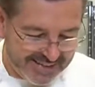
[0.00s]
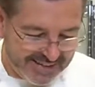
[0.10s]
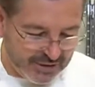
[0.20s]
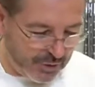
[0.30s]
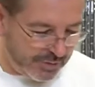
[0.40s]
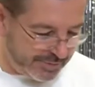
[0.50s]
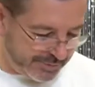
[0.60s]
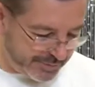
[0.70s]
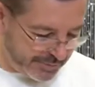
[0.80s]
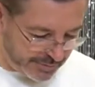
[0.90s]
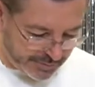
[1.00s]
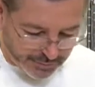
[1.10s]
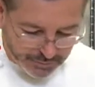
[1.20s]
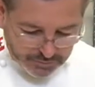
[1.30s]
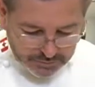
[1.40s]
So
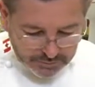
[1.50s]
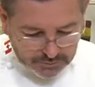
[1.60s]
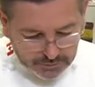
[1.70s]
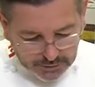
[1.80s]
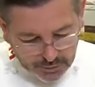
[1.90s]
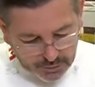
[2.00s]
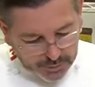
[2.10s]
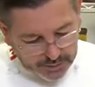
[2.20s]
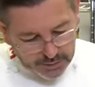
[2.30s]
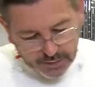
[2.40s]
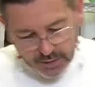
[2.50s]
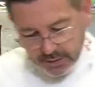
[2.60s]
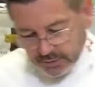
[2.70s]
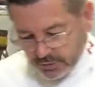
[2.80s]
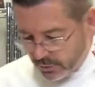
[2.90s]
spread it
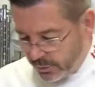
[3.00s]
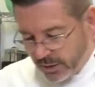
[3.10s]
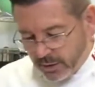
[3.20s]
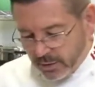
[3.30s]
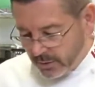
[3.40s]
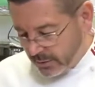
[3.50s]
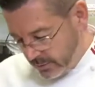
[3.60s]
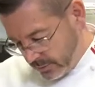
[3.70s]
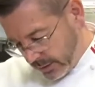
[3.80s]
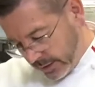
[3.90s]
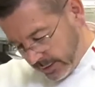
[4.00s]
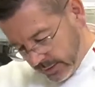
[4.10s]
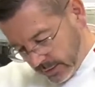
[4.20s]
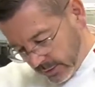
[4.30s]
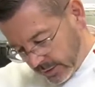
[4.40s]
out. So we are, I can
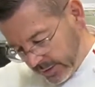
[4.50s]
see it on the